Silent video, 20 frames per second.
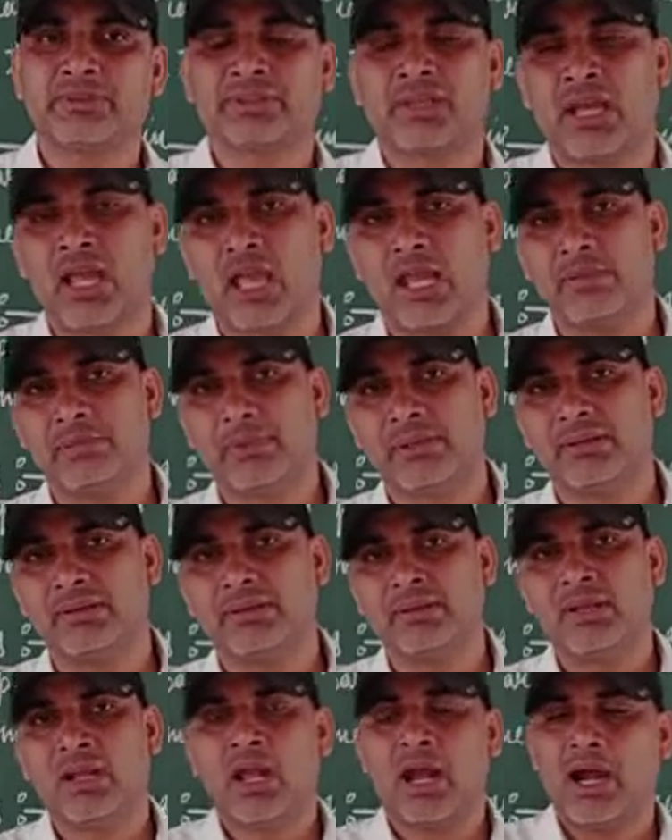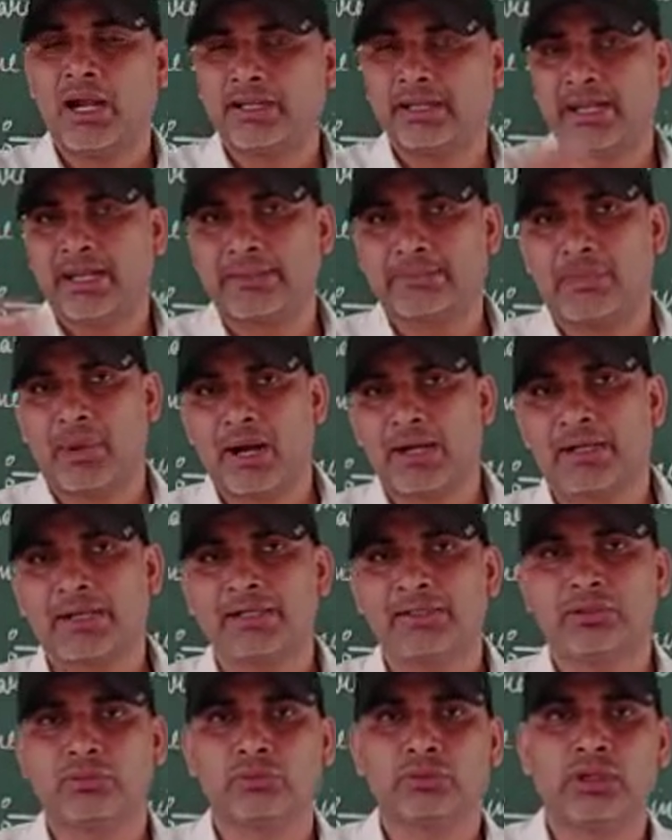is the help in take part
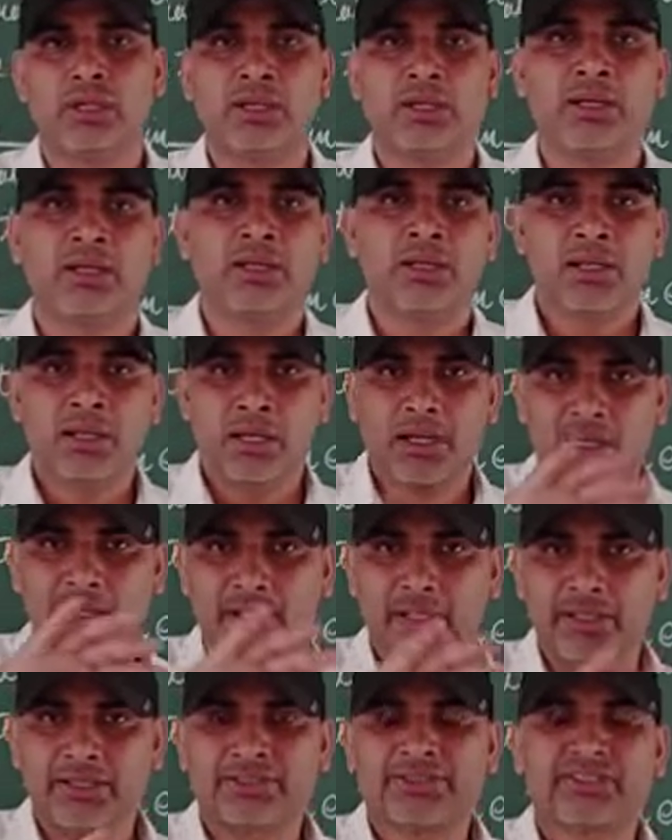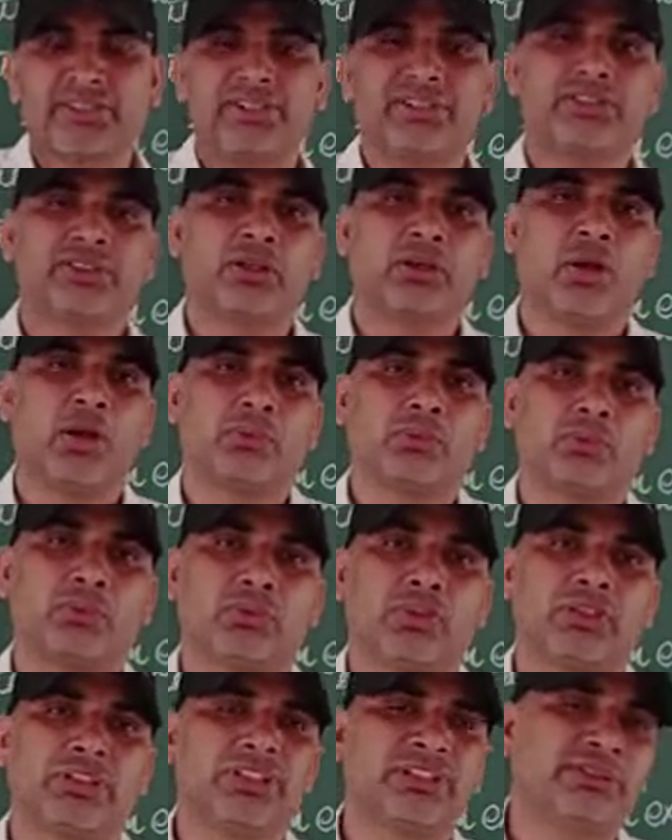into the excretion of
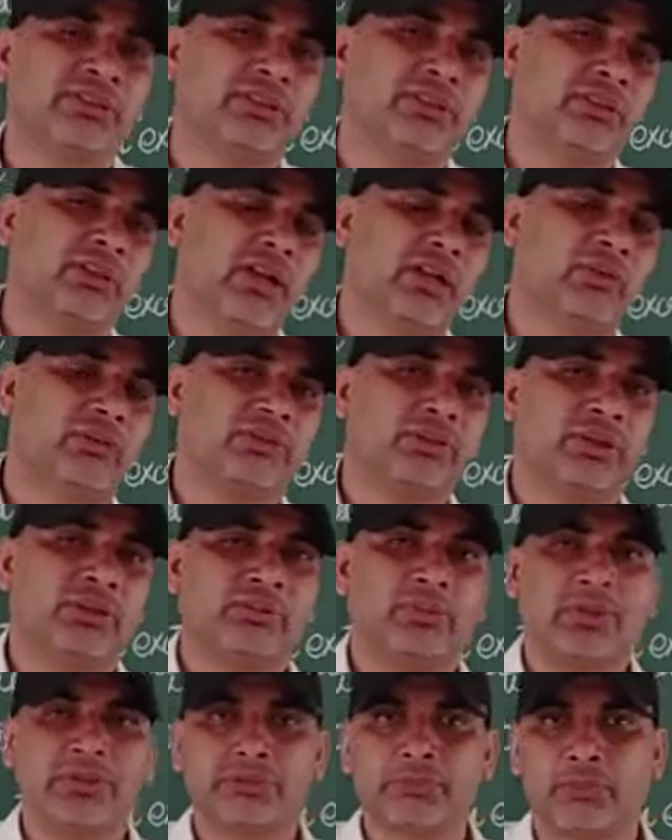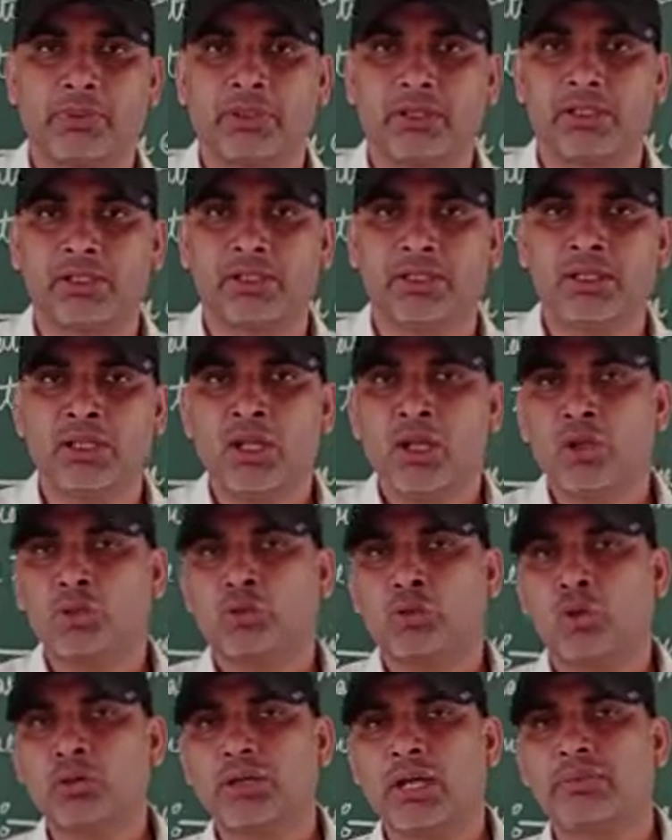these nitrogenous waste materials.
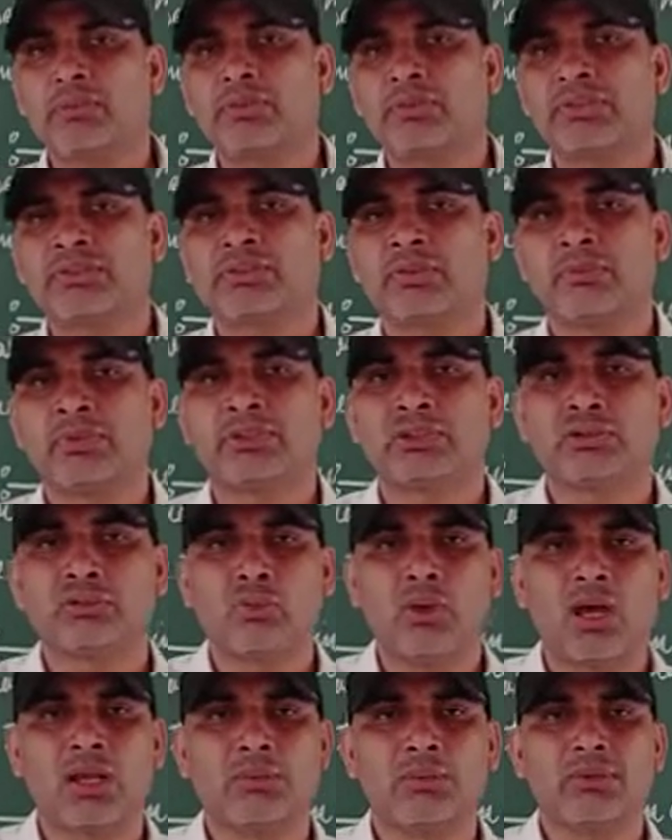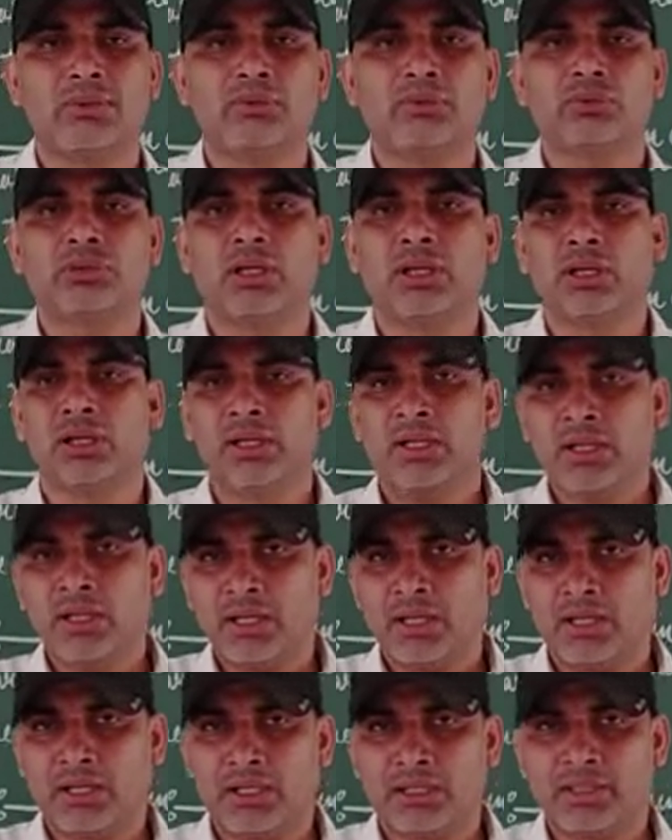Those are the system is involved into
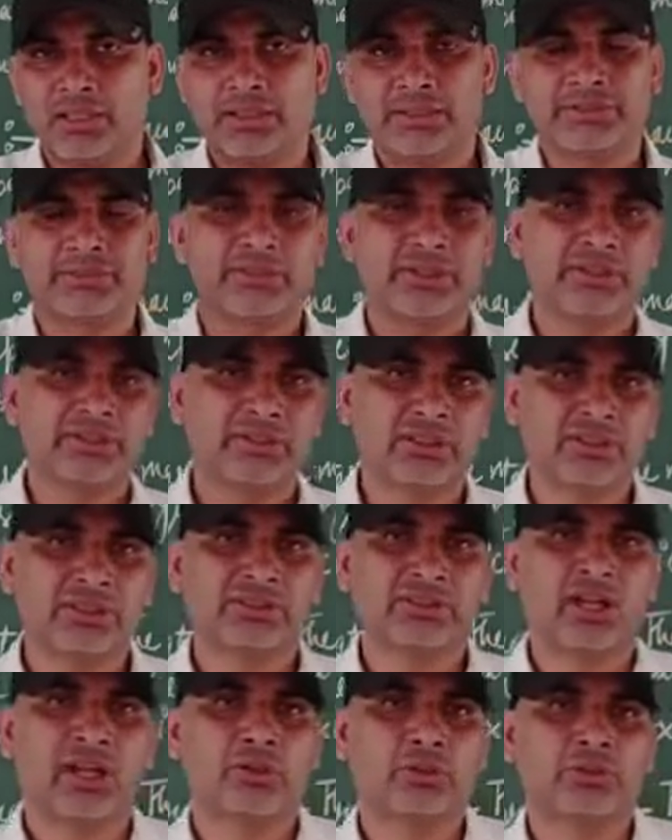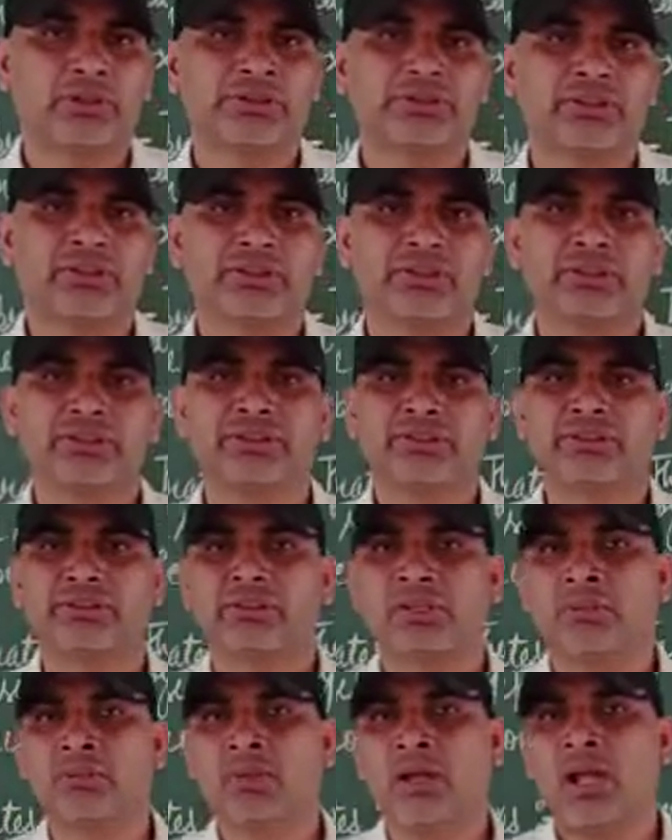the excretion is called to the excretory
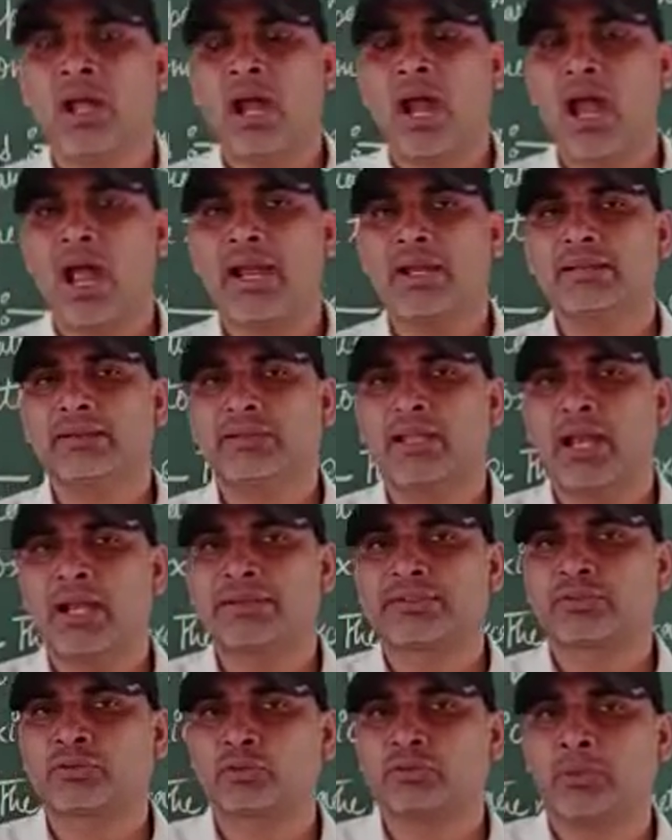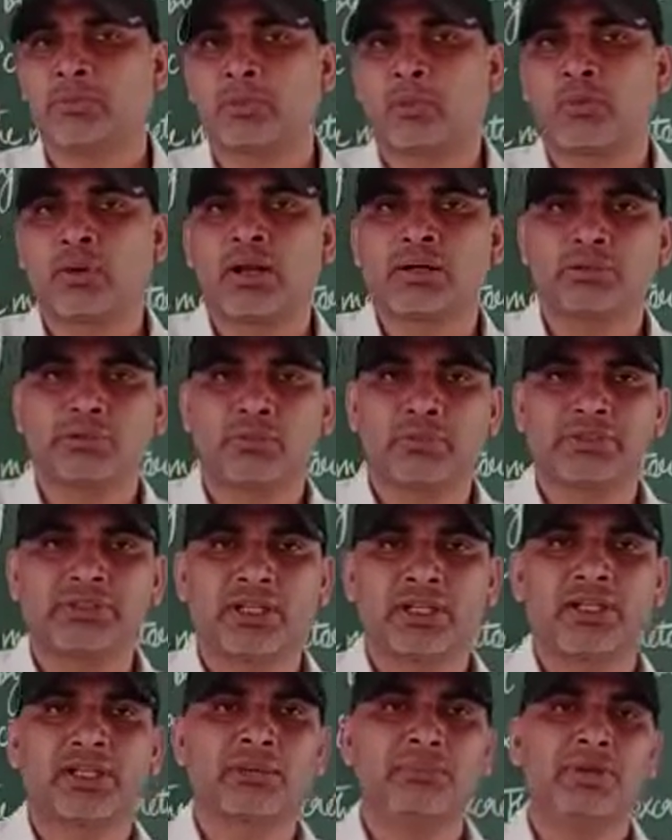system, and that's to the products which
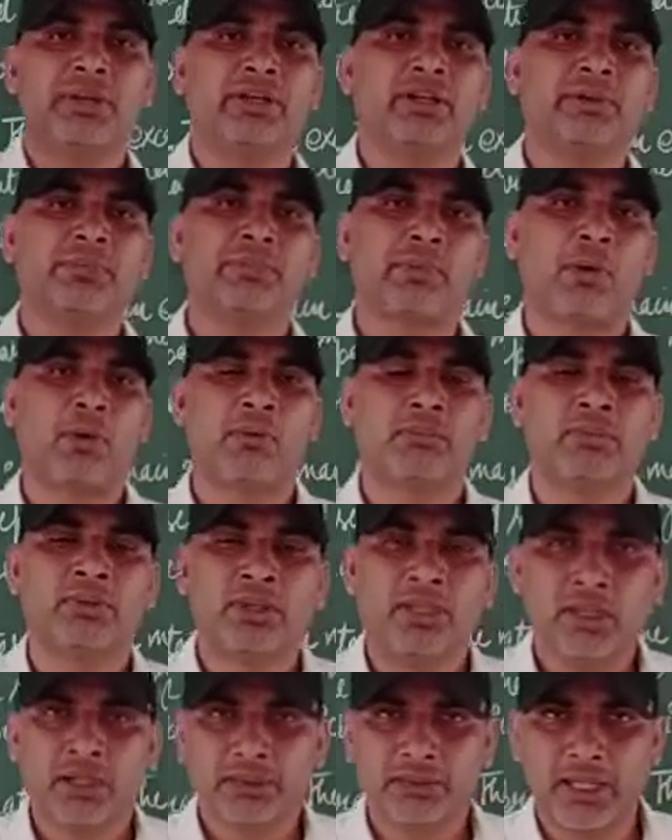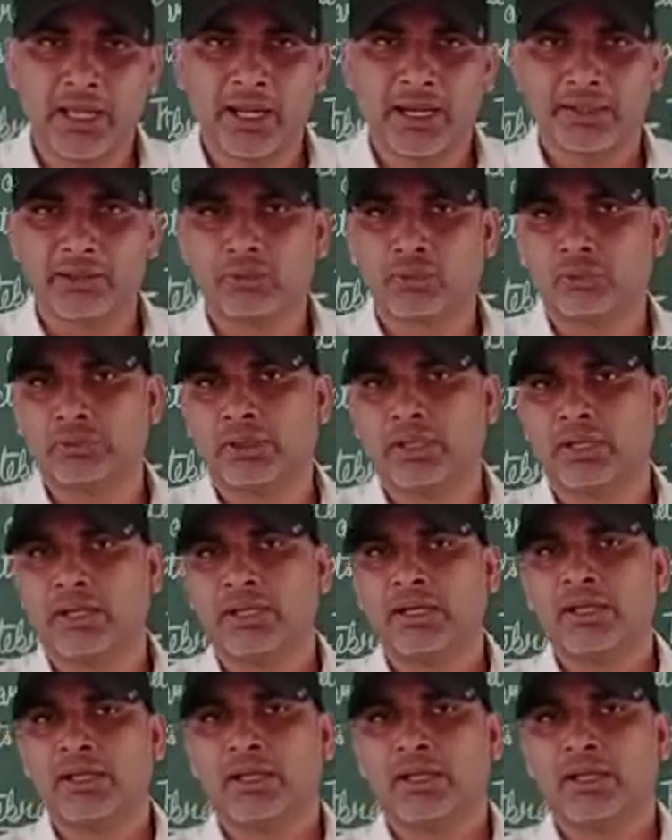are eliminated from that to the